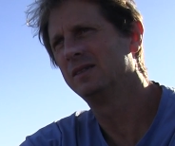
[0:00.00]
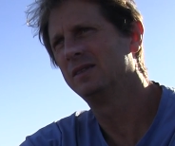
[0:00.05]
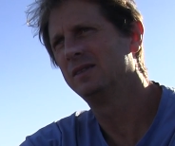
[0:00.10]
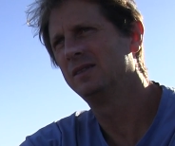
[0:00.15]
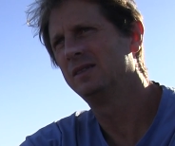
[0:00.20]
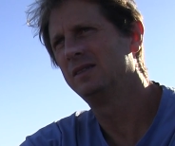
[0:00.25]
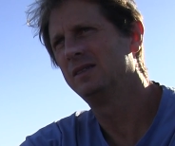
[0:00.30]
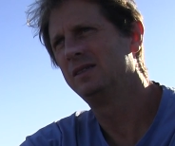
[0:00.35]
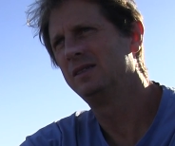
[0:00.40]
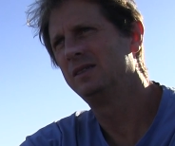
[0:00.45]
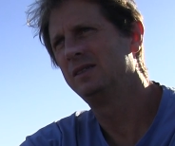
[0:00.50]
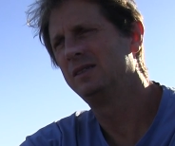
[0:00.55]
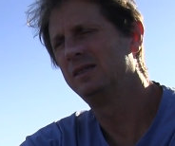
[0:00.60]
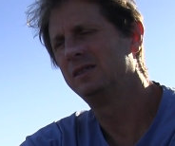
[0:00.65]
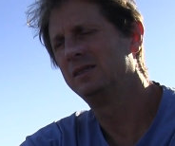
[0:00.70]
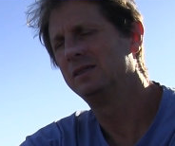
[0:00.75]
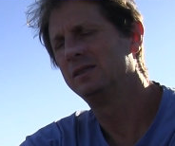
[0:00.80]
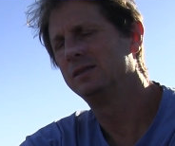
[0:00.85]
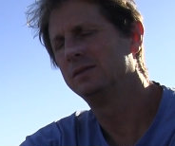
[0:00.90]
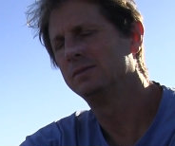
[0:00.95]

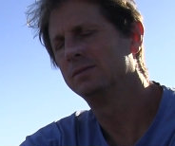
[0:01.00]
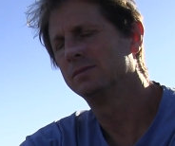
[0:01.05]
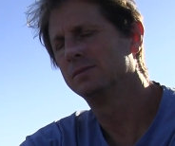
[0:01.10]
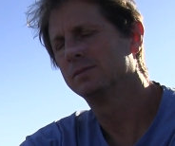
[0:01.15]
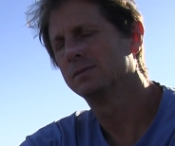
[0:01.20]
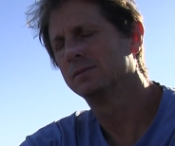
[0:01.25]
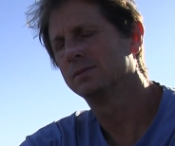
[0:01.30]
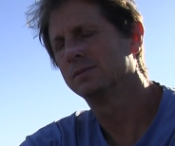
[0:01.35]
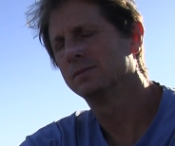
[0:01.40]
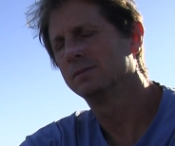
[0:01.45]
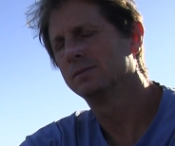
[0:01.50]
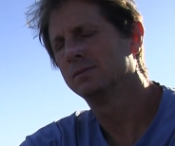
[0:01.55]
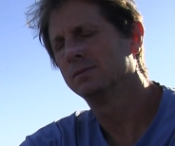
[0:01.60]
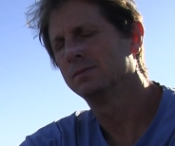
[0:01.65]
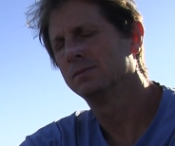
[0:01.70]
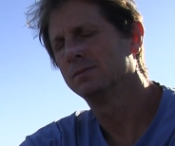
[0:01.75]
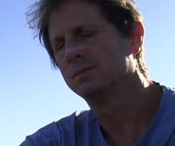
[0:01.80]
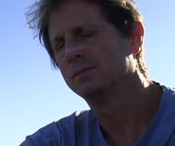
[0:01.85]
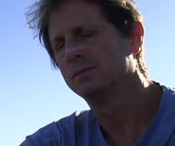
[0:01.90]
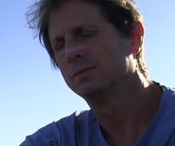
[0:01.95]

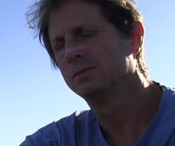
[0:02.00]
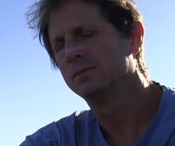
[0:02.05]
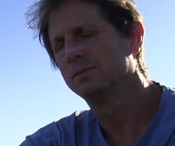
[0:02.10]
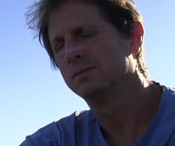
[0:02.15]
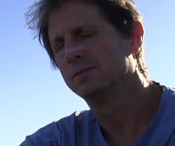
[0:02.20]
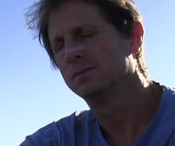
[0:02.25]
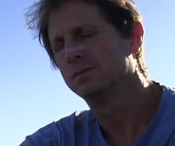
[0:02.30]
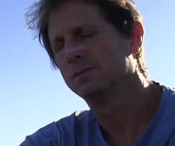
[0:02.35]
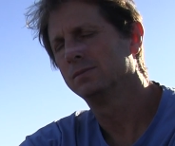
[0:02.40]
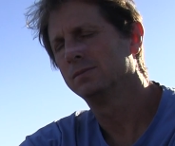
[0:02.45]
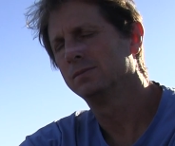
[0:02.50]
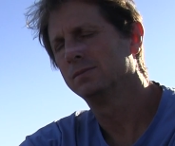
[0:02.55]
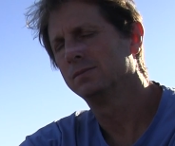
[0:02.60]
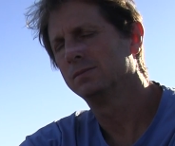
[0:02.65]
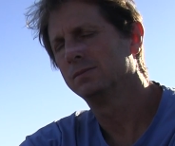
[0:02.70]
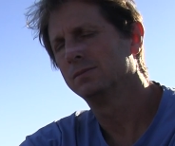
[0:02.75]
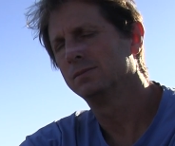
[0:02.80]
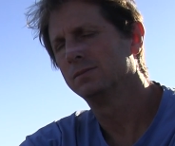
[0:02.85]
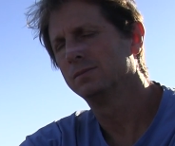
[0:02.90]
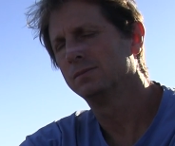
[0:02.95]

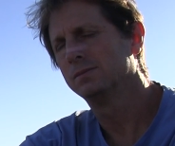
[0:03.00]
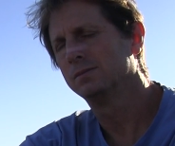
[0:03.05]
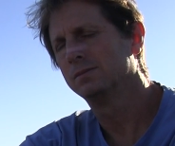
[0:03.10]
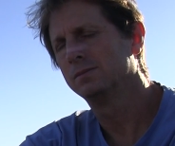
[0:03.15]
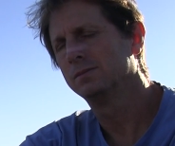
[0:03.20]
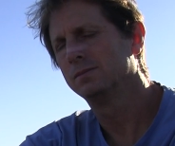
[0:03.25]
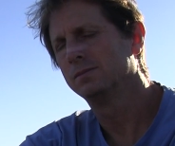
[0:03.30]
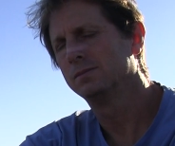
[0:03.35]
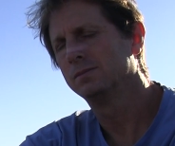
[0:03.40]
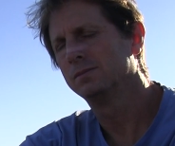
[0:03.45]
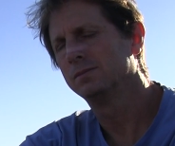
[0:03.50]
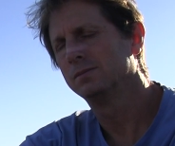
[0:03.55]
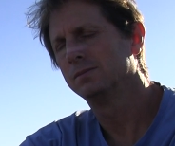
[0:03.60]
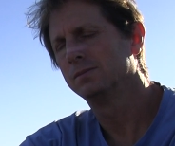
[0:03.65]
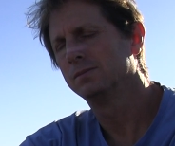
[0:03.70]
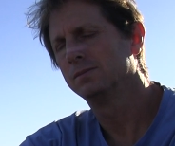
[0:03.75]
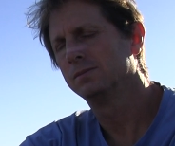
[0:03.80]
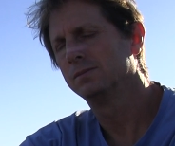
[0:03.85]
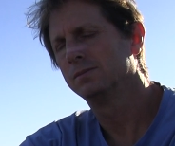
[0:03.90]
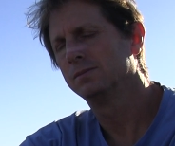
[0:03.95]

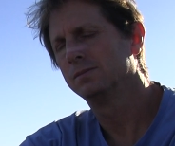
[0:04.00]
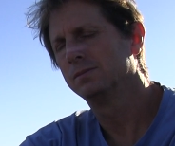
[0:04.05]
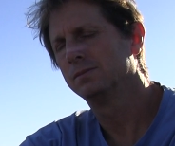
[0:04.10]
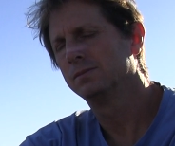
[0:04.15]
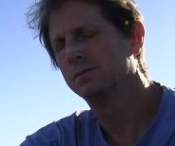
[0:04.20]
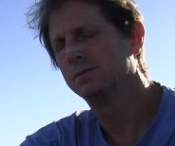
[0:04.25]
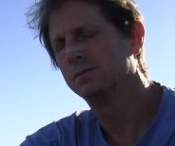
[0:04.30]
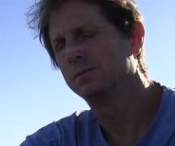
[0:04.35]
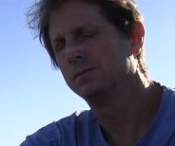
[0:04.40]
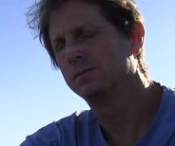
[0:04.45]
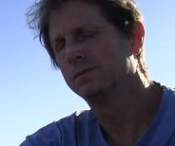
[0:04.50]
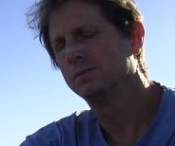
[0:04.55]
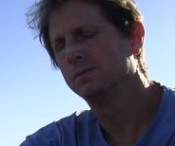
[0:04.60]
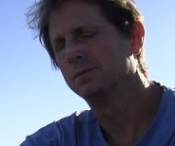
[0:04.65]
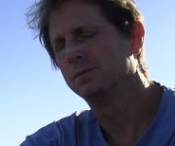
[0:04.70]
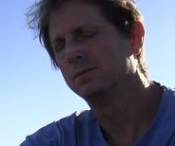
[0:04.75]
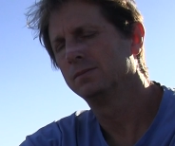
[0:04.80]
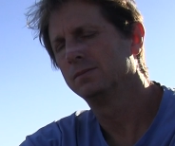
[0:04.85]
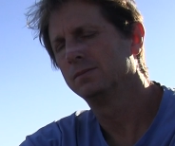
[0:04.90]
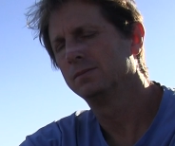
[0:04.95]

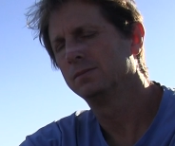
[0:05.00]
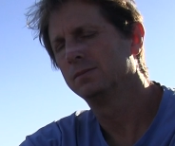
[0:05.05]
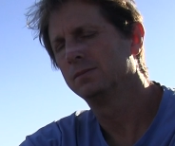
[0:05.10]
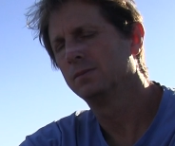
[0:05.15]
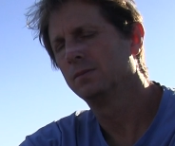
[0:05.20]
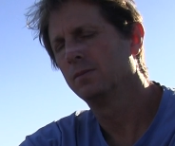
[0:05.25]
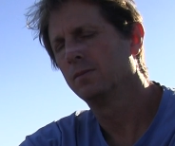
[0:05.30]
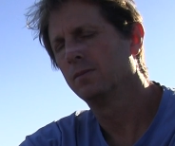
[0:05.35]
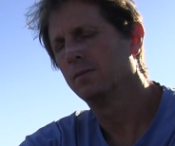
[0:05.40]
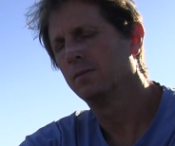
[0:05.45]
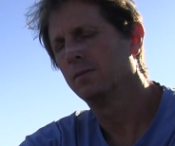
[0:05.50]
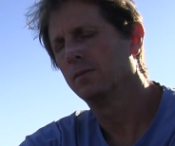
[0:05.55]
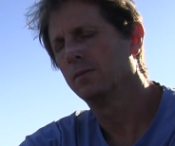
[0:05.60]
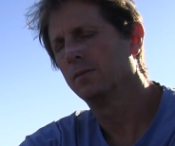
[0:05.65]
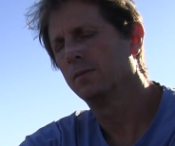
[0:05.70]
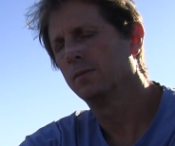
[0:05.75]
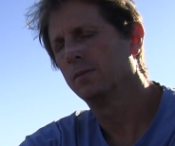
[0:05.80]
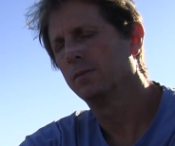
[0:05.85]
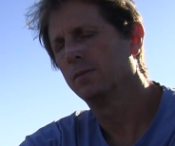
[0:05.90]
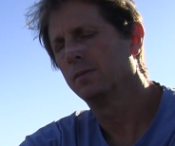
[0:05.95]

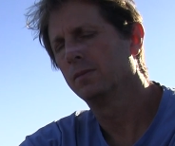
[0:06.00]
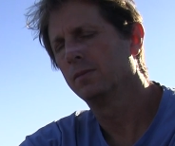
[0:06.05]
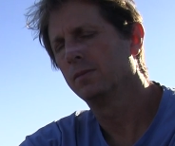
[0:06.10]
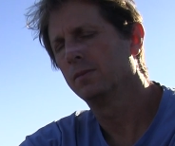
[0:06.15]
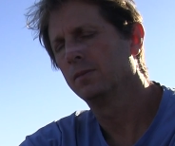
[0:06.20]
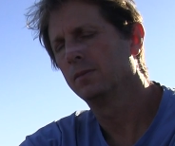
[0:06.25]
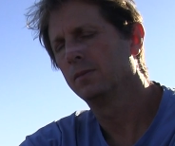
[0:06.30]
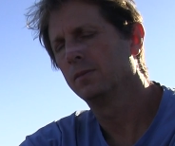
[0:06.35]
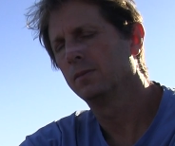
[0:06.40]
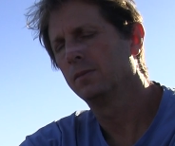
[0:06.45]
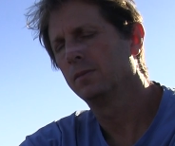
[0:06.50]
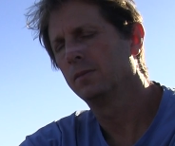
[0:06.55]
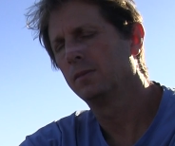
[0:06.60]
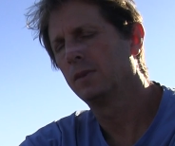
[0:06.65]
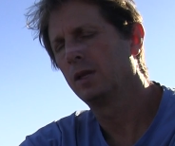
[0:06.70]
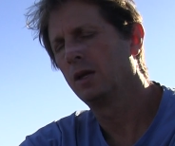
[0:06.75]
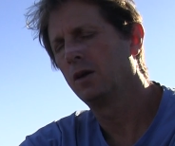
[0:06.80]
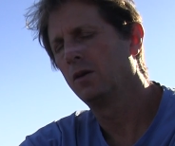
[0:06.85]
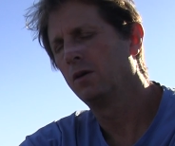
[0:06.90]
Nobody speaks.